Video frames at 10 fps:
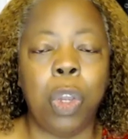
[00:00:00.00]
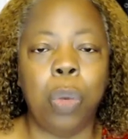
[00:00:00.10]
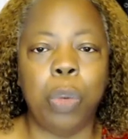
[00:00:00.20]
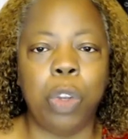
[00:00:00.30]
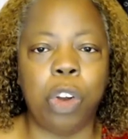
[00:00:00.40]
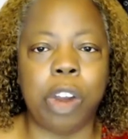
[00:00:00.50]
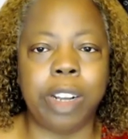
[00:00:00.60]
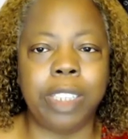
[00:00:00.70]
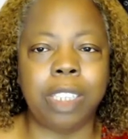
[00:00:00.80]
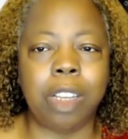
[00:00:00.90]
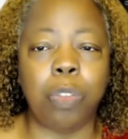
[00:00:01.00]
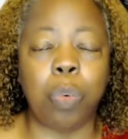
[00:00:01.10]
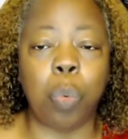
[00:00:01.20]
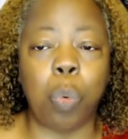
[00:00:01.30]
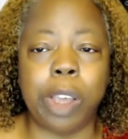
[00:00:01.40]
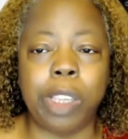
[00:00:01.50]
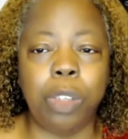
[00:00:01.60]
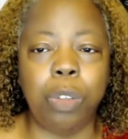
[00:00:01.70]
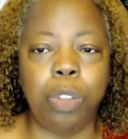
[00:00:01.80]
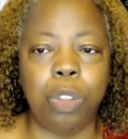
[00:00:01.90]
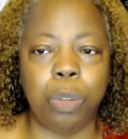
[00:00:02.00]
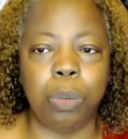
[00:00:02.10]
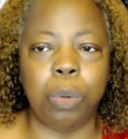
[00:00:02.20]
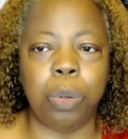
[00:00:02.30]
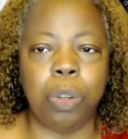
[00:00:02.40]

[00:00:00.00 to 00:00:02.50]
regardless of what you do